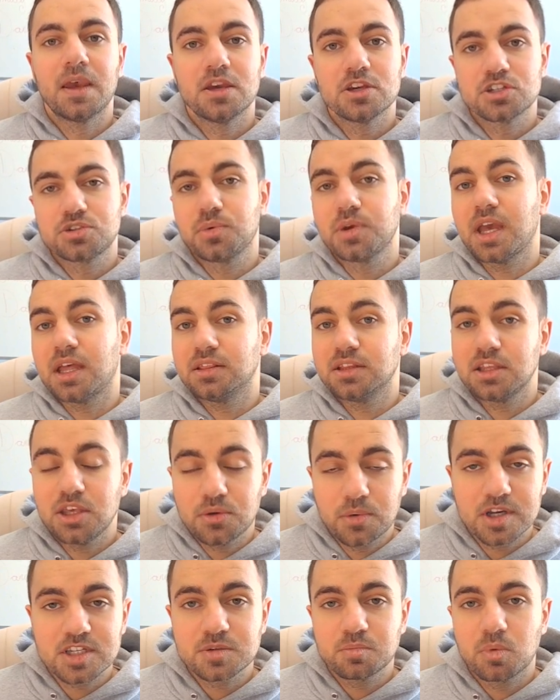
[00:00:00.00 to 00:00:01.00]
So again, the
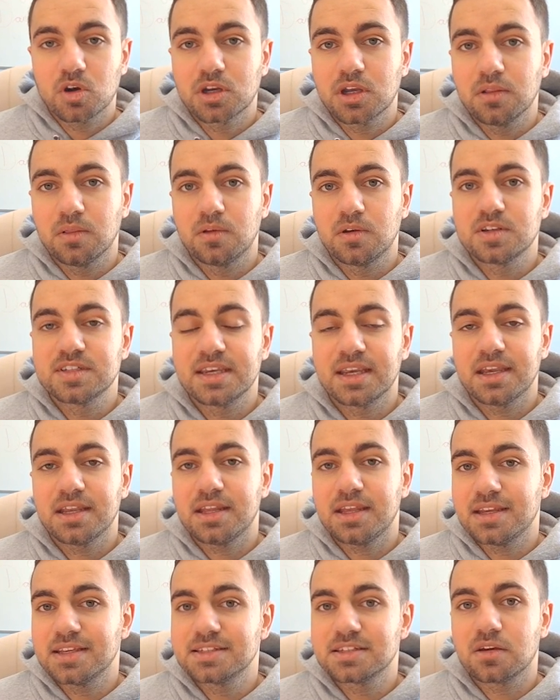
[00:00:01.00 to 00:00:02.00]
US market looks like it
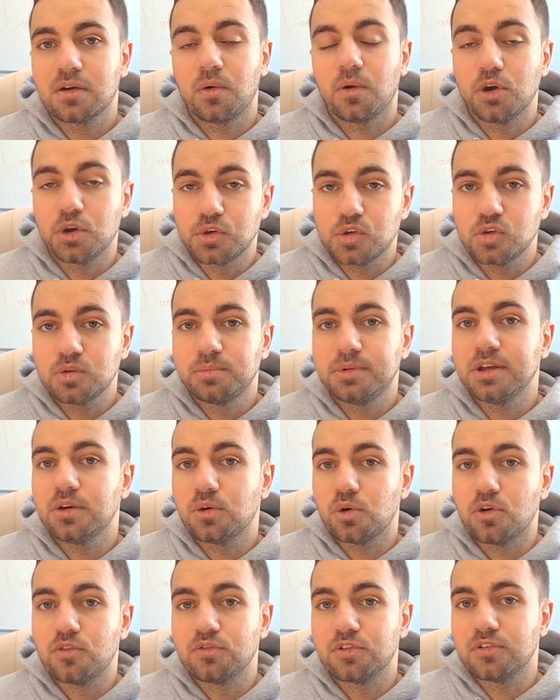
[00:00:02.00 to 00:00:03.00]
is arguably
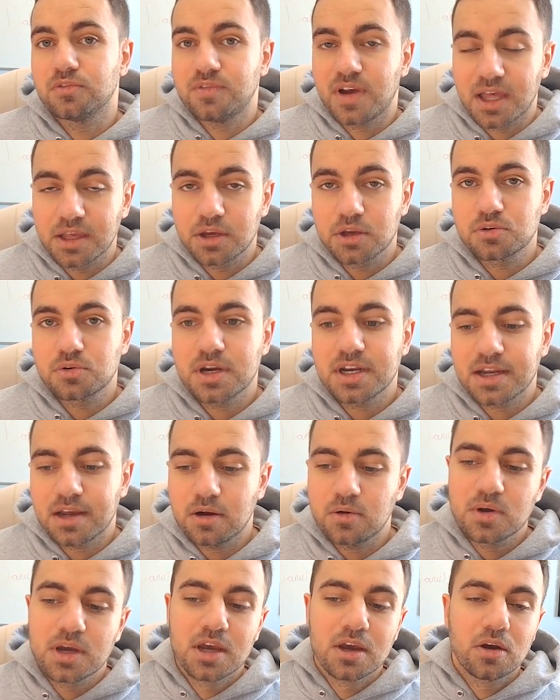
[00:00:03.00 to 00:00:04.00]
overvalued right
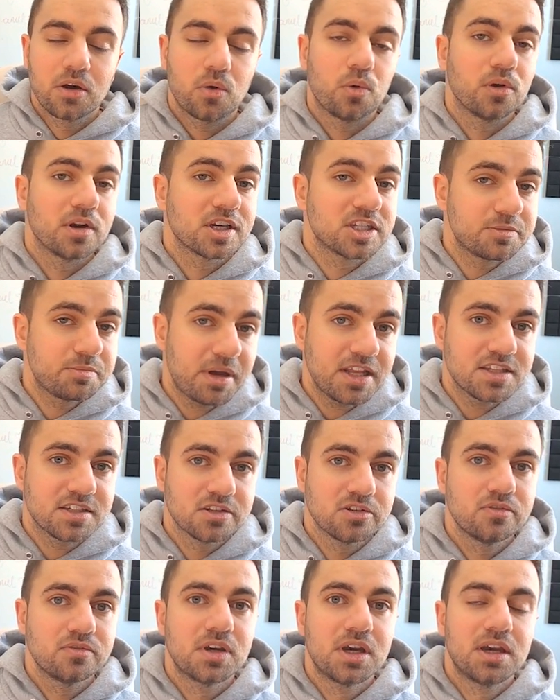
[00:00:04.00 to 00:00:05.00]
now or
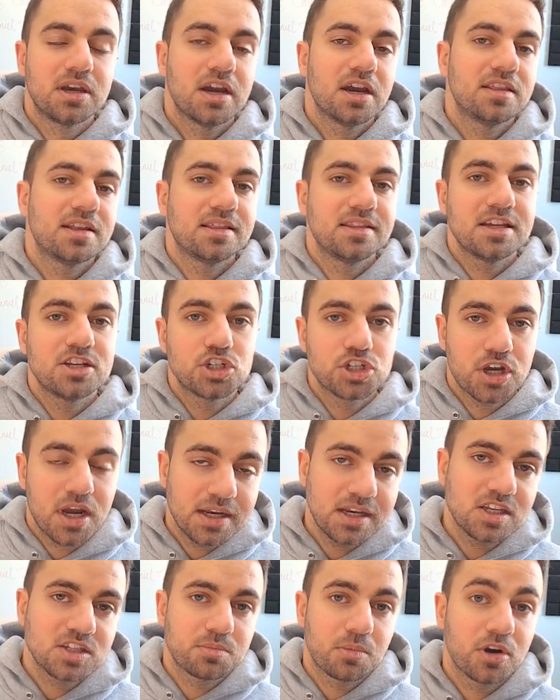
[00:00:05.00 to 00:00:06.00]
expensive, and then the
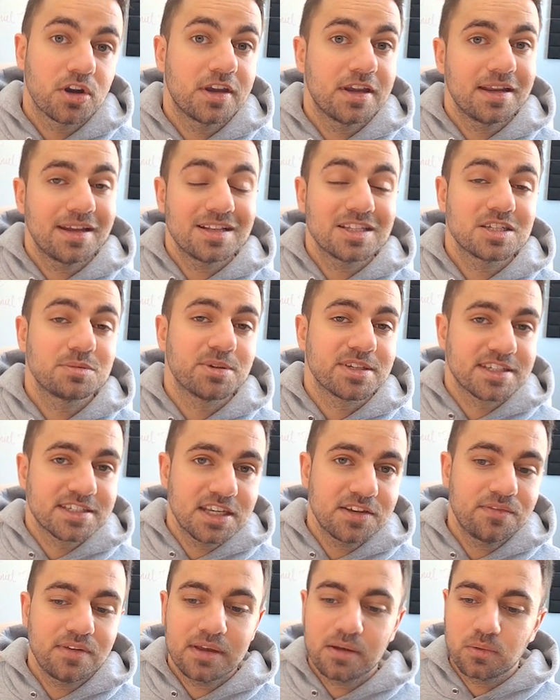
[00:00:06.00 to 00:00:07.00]
Chinese market in
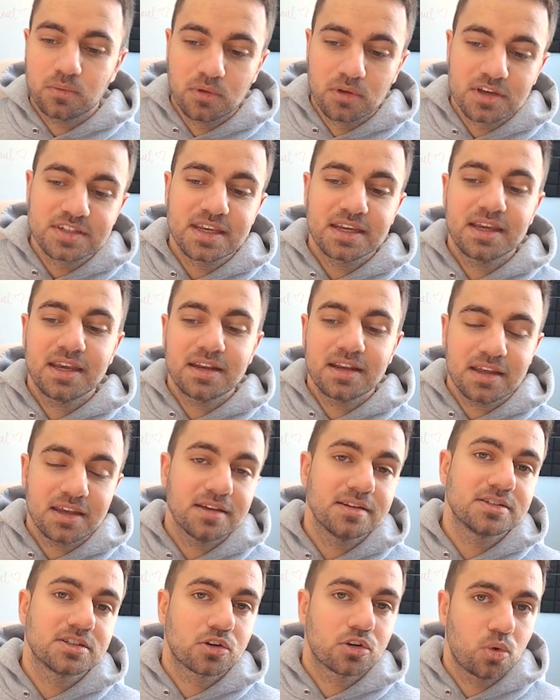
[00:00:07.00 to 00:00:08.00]
specific looks like it
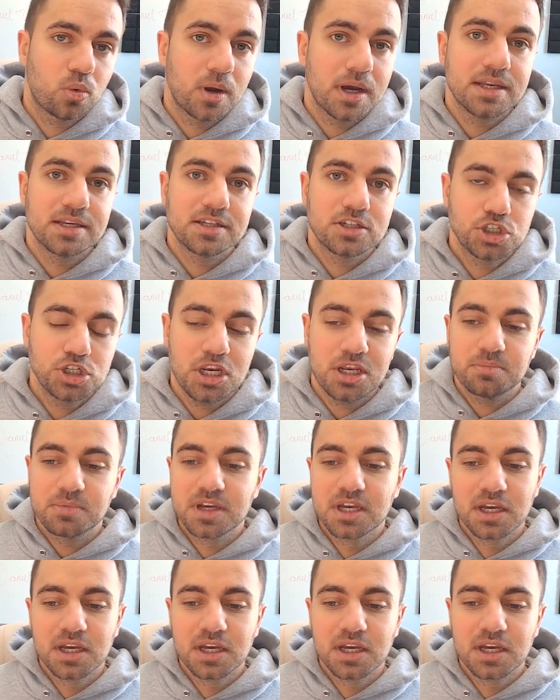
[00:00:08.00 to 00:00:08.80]
is quite cheap.